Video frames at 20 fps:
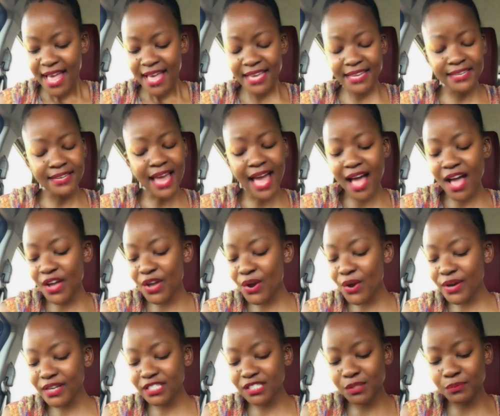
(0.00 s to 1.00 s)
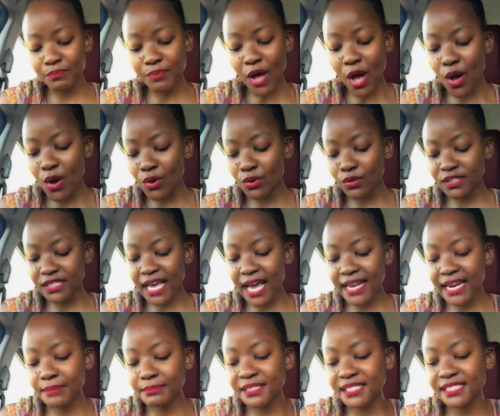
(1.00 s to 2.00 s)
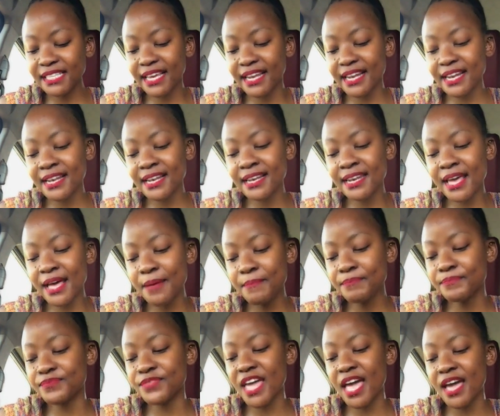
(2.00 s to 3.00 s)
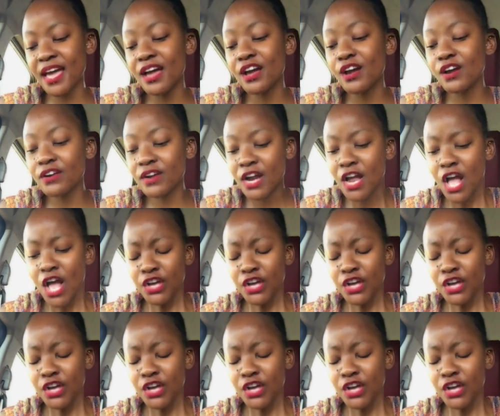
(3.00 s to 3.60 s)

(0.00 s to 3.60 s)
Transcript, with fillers: And now you're exposed and I'm sitting up there.